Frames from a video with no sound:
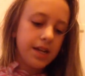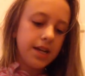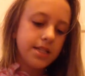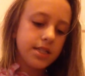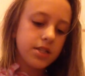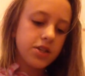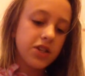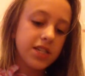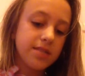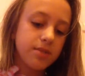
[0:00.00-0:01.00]
It's the
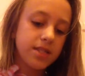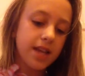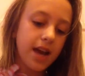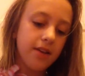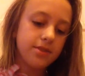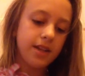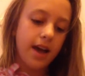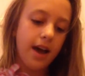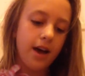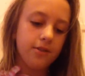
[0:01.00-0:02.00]
Christmas
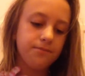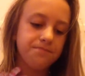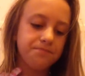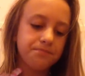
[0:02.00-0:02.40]
countdown.